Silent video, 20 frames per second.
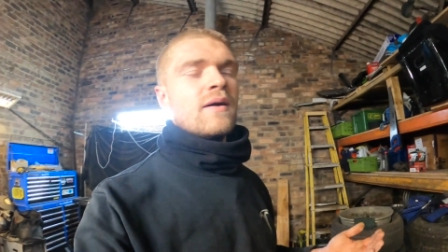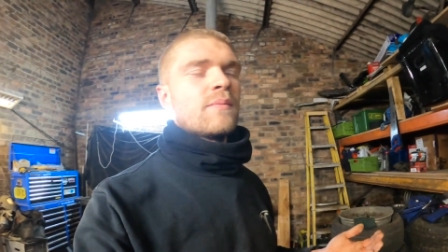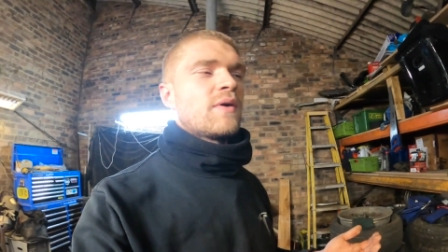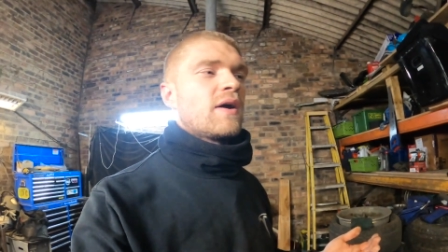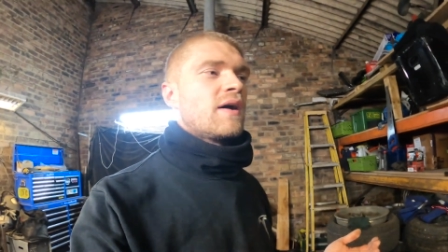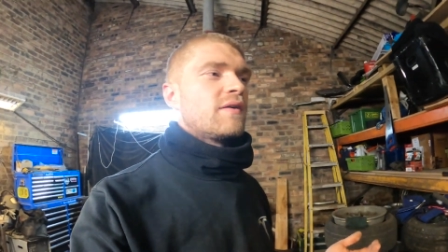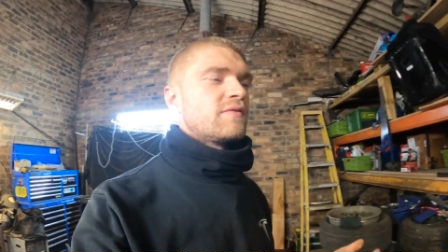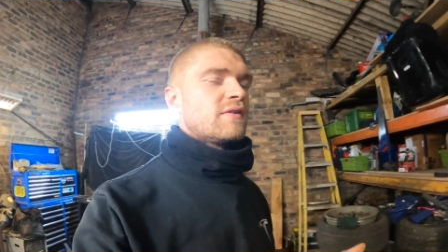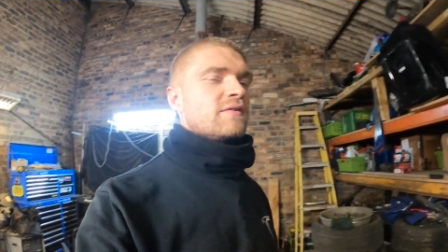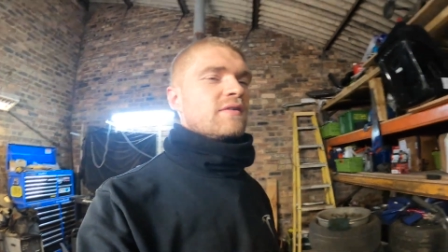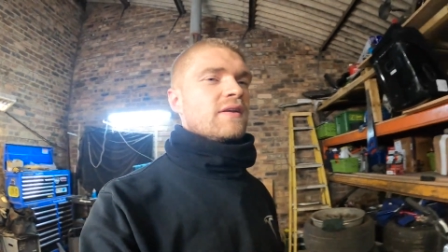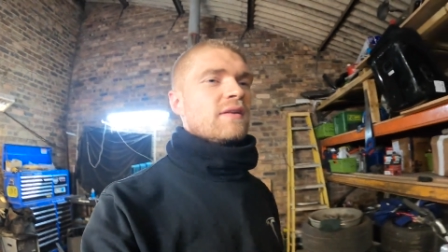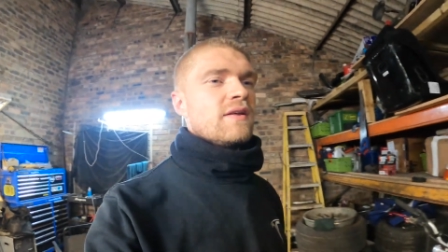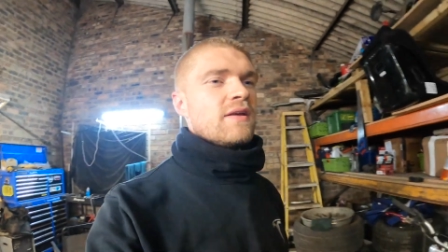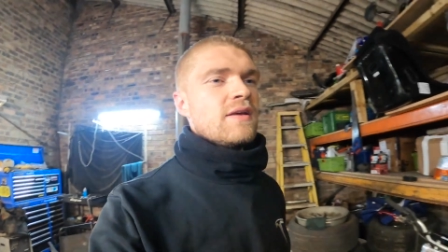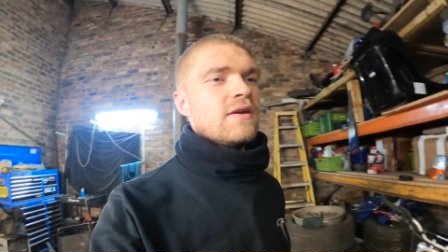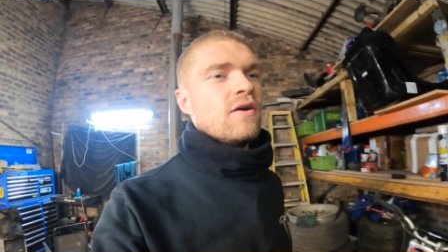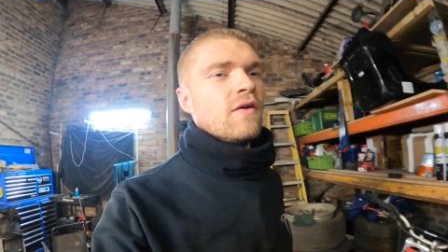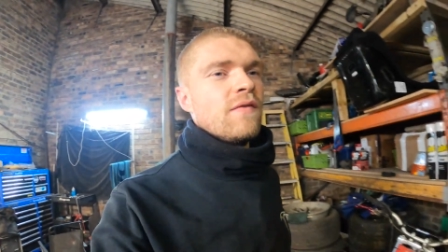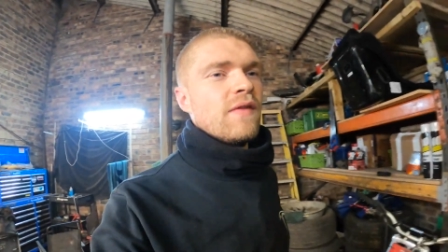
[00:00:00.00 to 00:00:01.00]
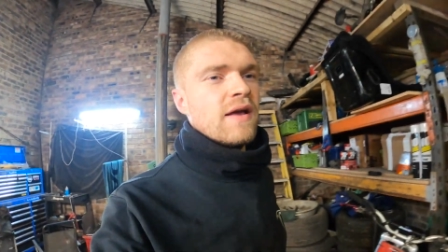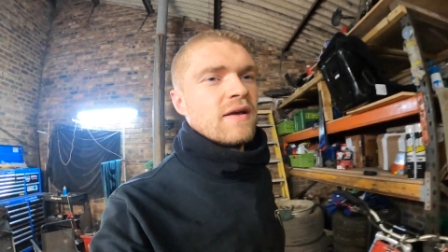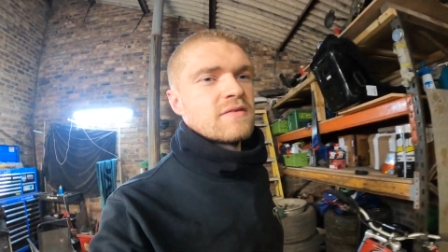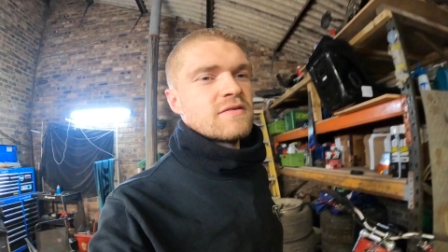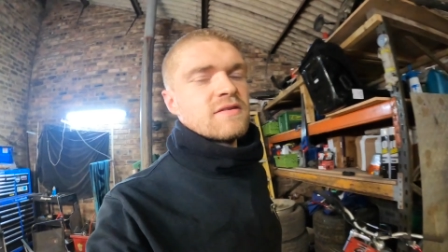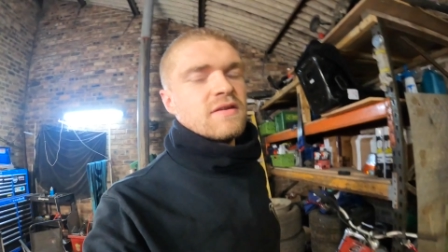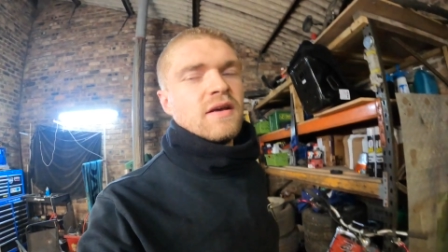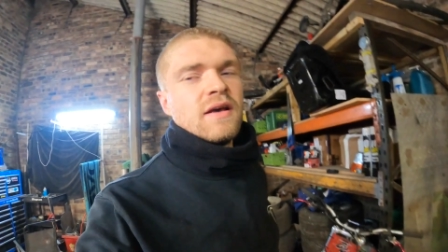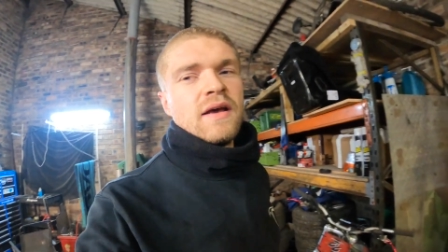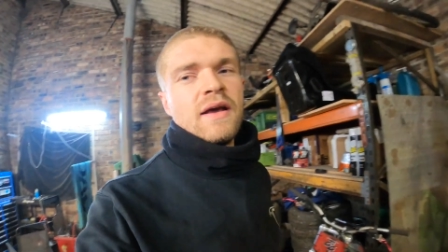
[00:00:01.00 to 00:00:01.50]
I'm going to have to take the heat on
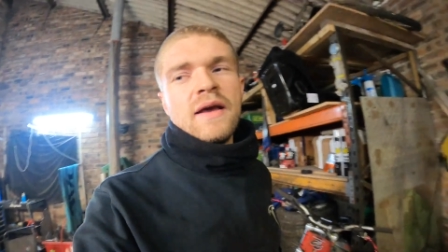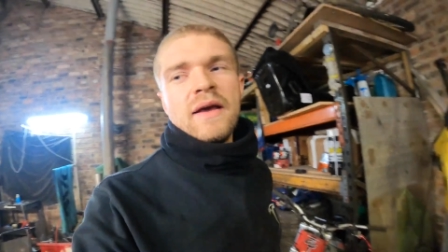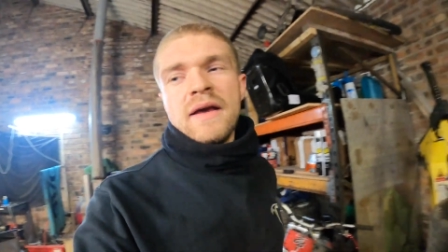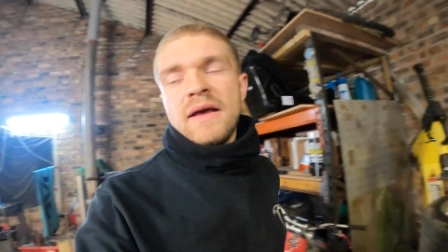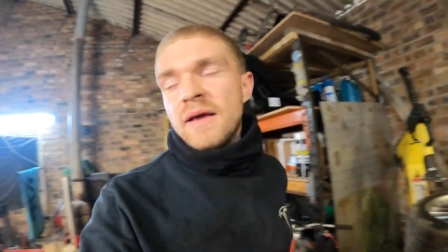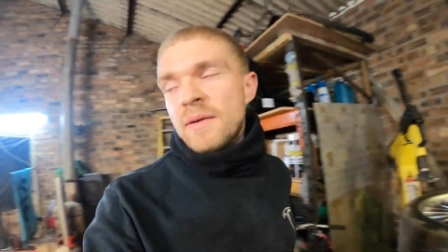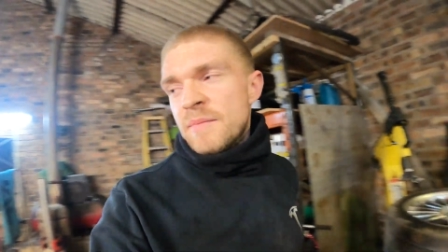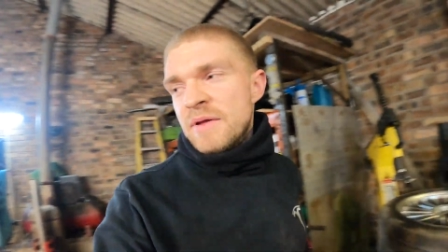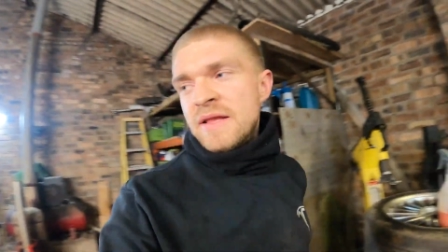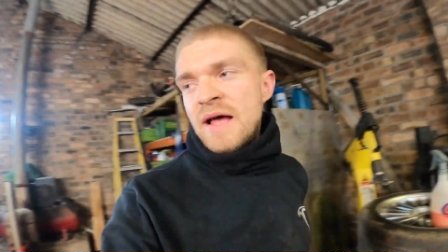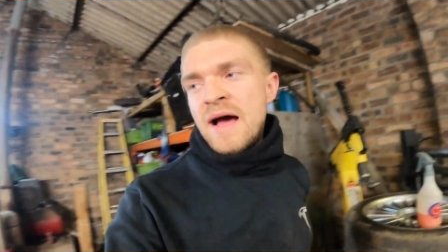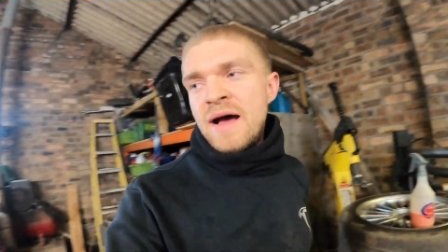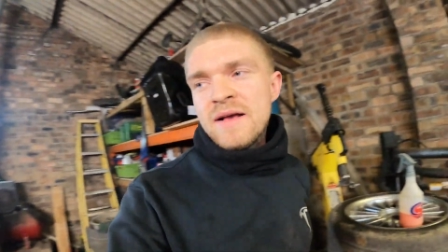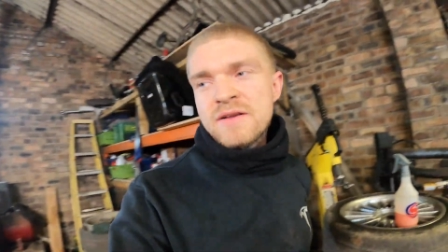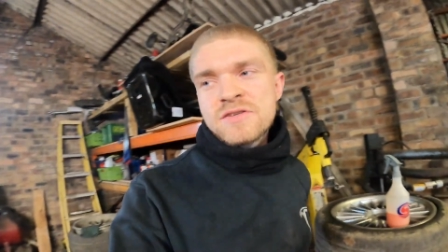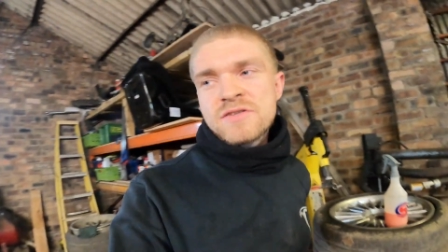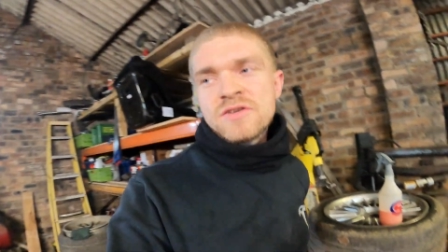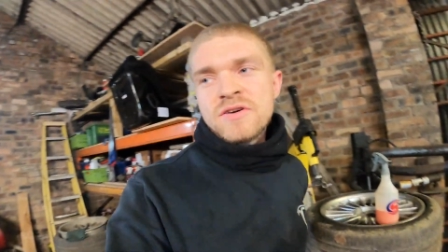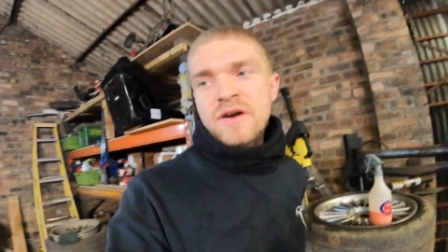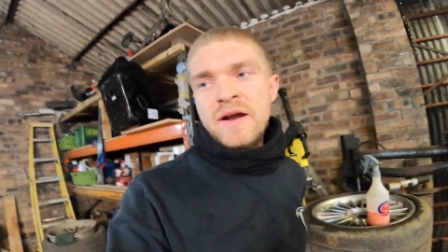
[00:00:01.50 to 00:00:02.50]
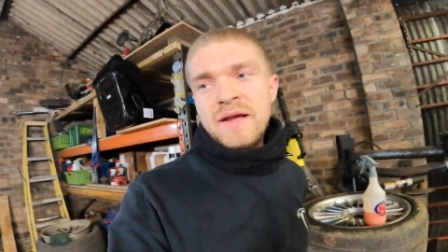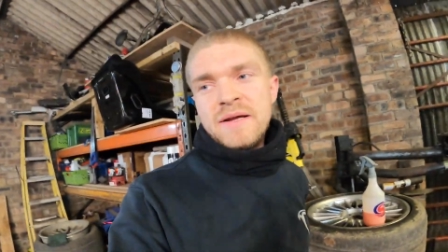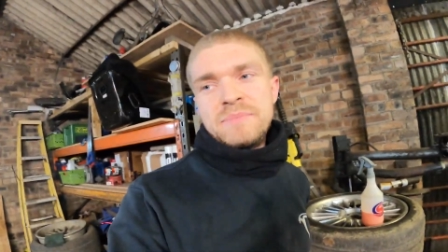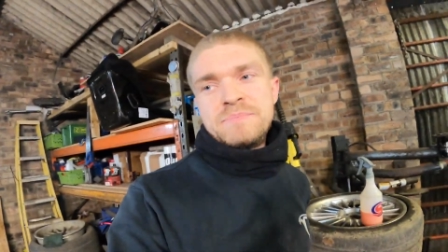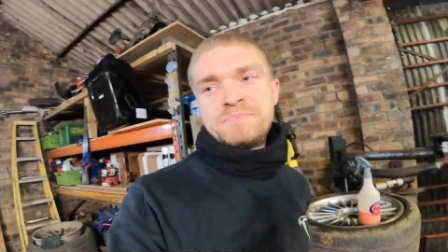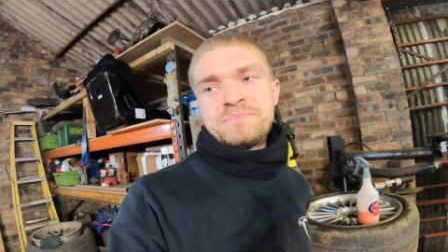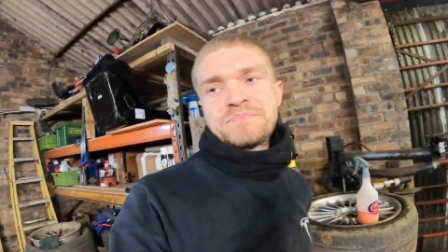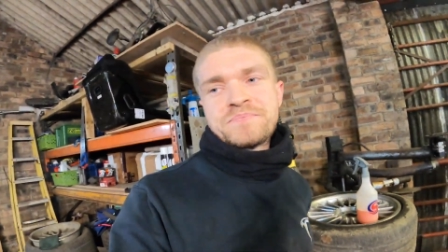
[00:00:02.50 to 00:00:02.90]
this. But nah, it's alright.